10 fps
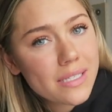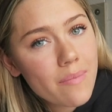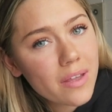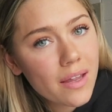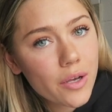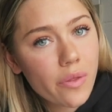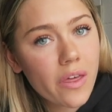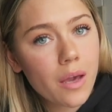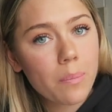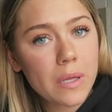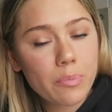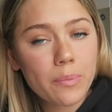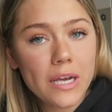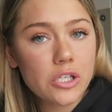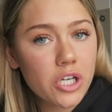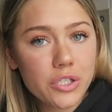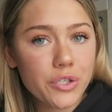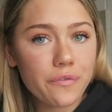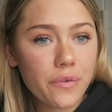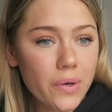something that you think people might
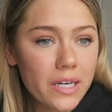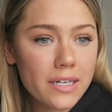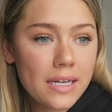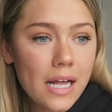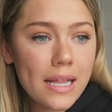judge you for,